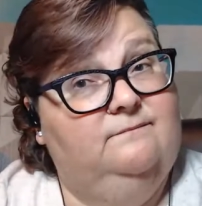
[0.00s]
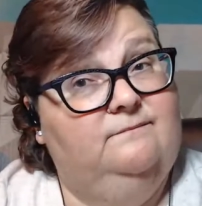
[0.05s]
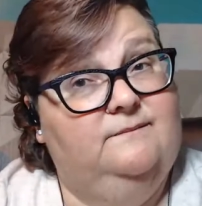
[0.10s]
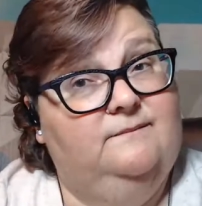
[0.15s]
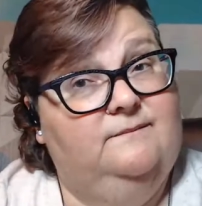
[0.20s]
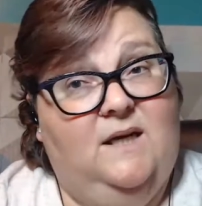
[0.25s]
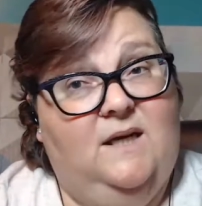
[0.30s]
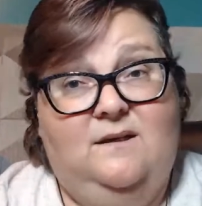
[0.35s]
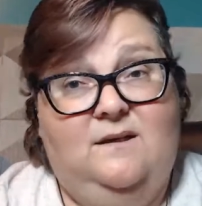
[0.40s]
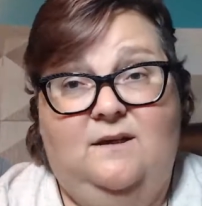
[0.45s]

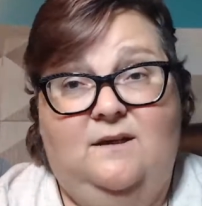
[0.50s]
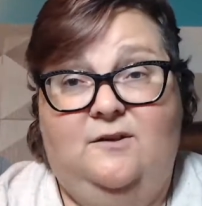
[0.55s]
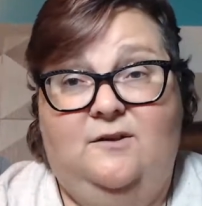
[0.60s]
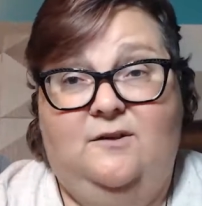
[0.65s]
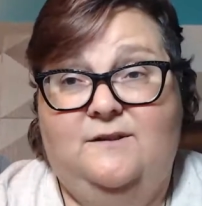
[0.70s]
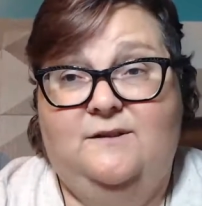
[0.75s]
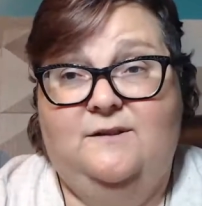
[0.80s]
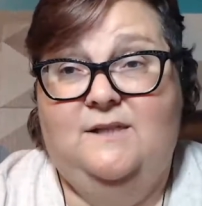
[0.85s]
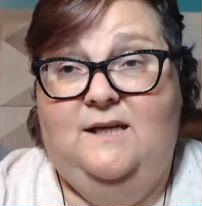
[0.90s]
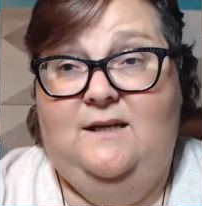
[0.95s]
Not a
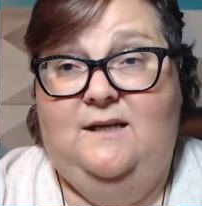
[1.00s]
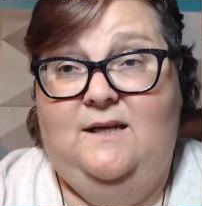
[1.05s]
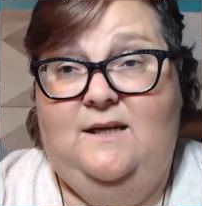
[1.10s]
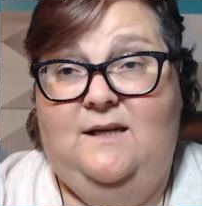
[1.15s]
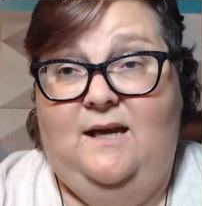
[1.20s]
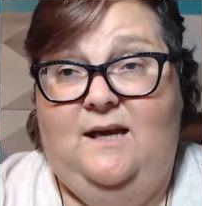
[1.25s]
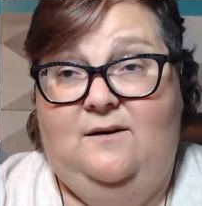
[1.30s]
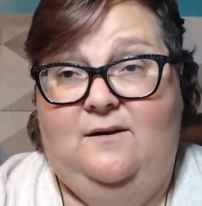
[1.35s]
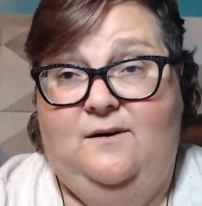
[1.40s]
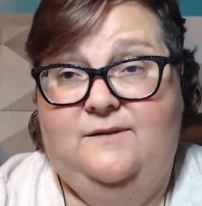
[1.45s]
good sign
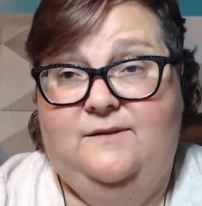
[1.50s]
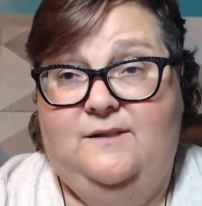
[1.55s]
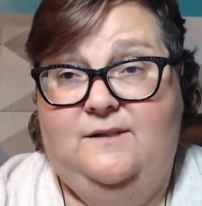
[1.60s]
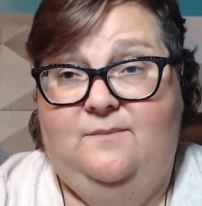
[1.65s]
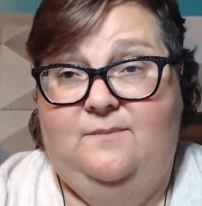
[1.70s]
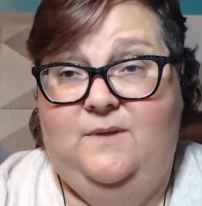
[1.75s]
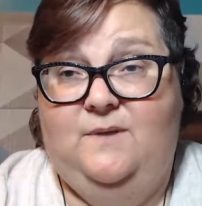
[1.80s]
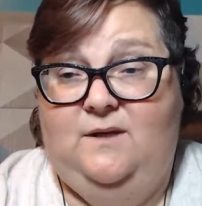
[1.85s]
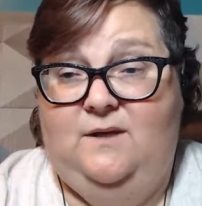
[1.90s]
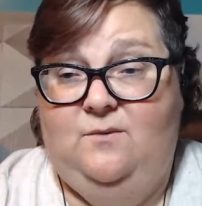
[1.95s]
at all.
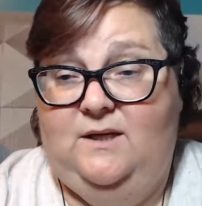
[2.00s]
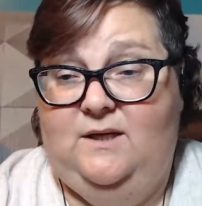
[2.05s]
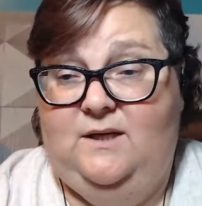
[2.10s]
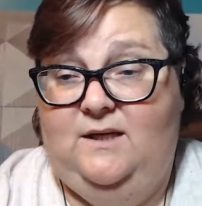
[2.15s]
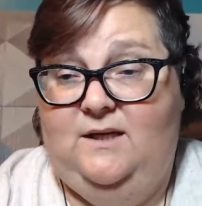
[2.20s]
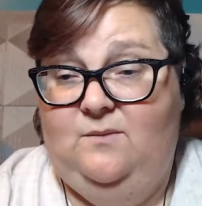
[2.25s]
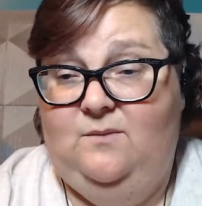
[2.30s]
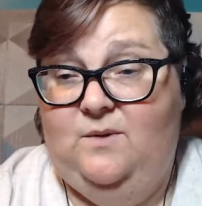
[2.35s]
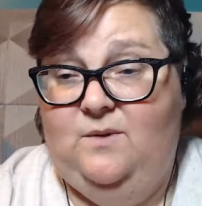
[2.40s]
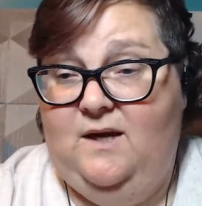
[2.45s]
Something you want to
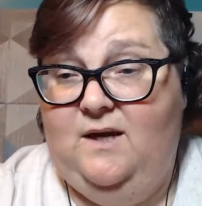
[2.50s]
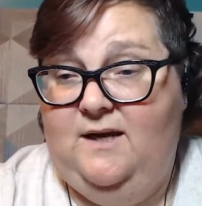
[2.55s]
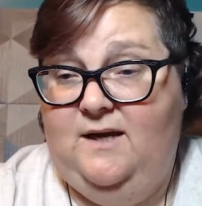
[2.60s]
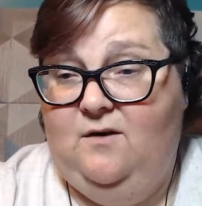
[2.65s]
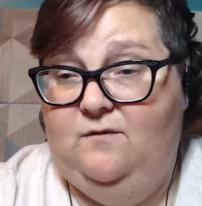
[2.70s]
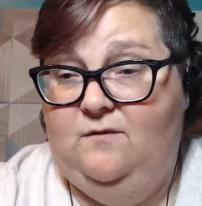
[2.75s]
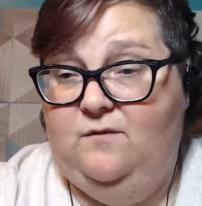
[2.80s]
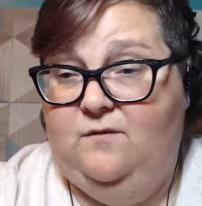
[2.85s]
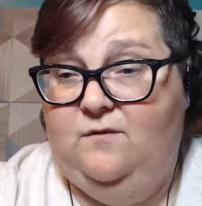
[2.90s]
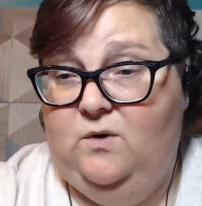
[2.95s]
keep an eye
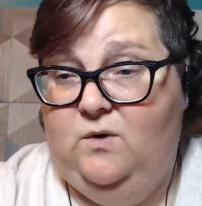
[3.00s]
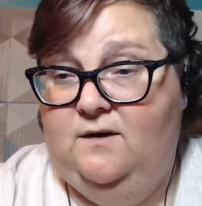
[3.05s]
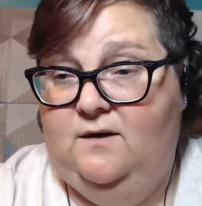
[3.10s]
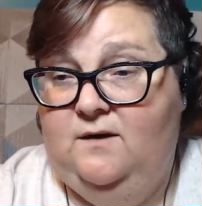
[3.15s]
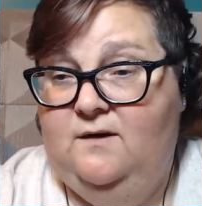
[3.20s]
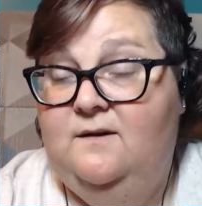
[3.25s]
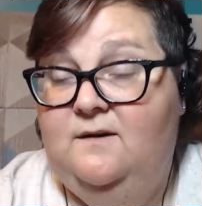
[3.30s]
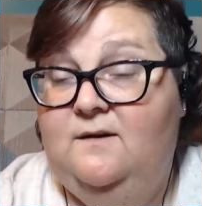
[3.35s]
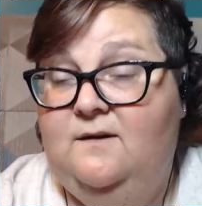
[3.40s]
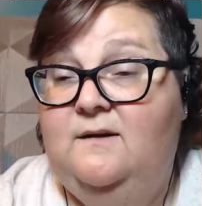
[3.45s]
out for
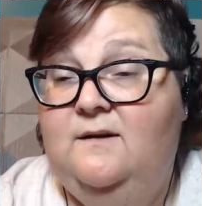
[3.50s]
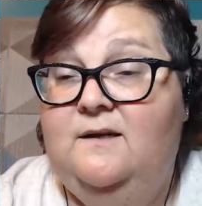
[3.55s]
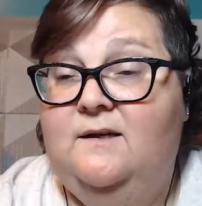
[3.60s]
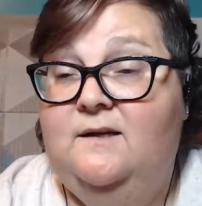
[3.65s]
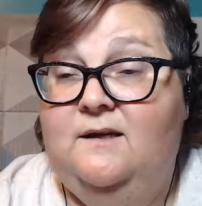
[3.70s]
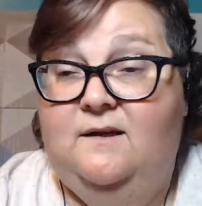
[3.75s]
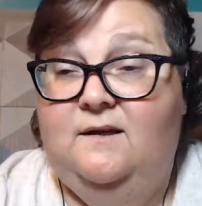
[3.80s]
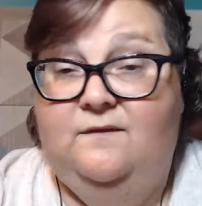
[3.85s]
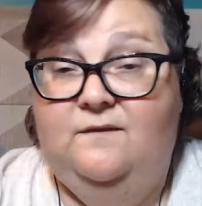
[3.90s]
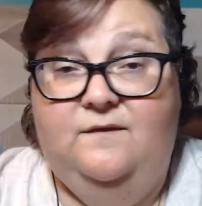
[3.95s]

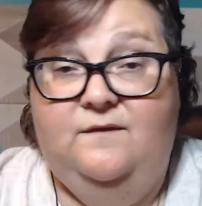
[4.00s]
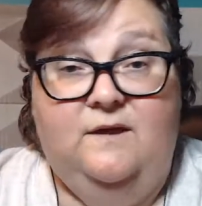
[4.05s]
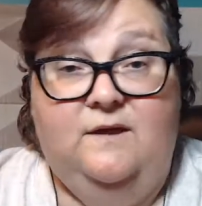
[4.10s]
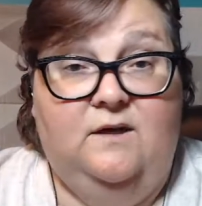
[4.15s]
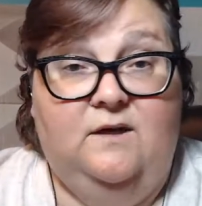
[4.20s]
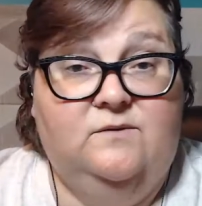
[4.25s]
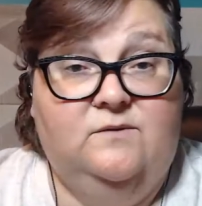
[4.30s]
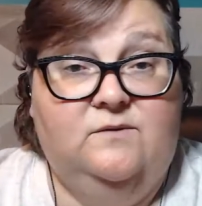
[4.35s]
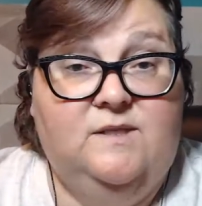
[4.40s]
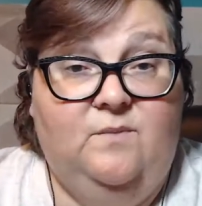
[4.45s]
if
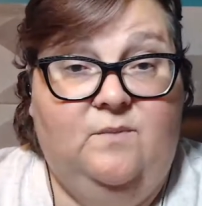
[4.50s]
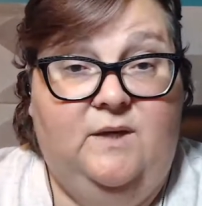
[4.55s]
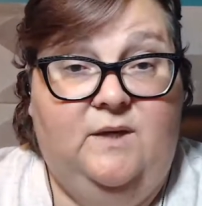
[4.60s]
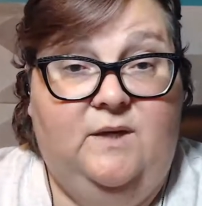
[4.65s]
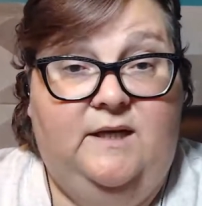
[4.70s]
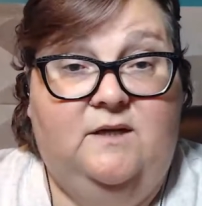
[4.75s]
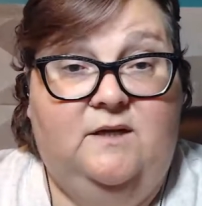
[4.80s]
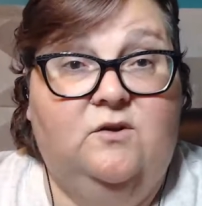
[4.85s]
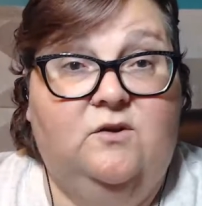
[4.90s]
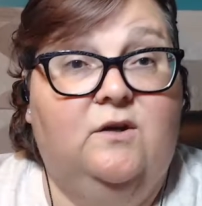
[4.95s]

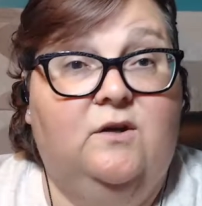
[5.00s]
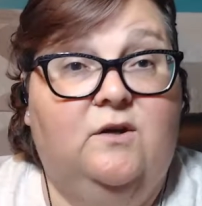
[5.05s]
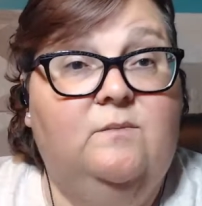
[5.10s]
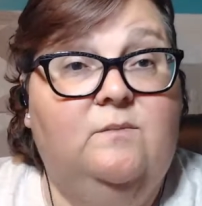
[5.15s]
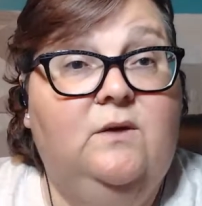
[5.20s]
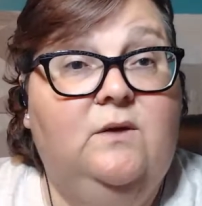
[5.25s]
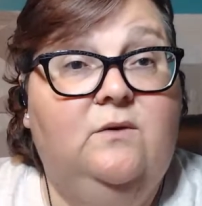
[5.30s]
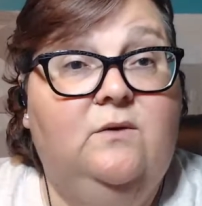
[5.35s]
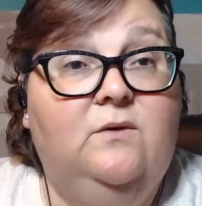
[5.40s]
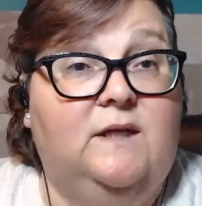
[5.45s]
somebody in your
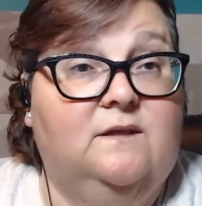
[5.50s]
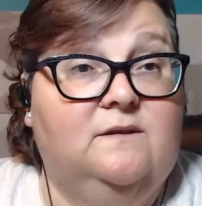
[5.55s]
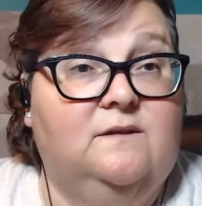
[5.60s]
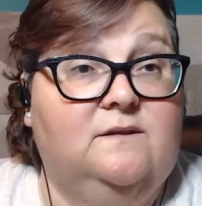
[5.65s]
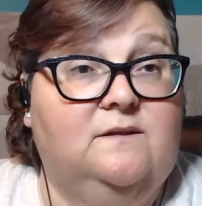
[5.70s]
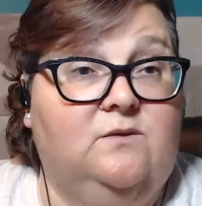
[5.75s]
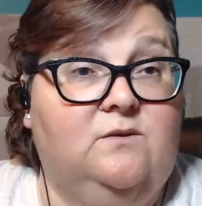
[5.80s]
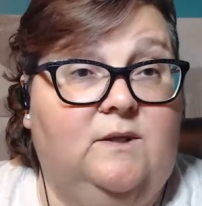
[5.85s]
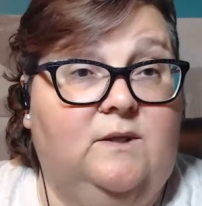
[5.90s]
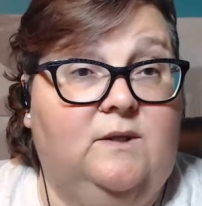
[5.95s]
community is
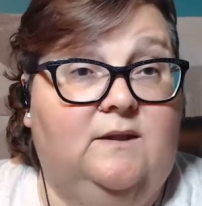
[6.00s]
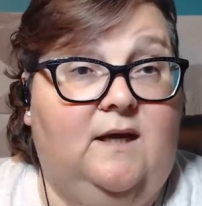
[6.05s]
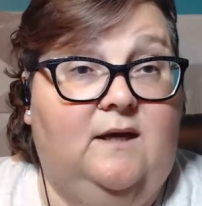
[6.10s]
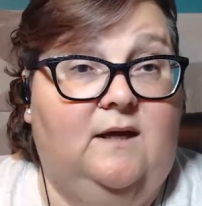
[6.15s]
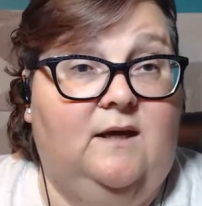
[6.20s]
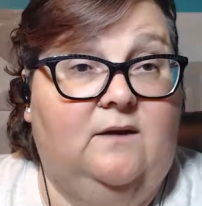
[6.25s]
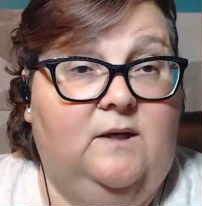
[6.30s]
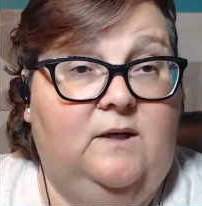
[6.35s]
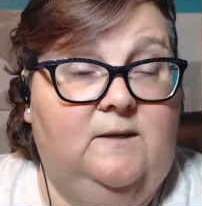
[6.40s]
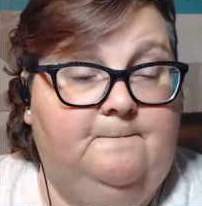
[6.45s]
doing that,
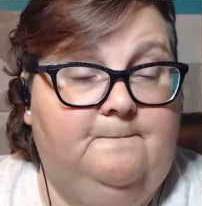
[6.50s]
right?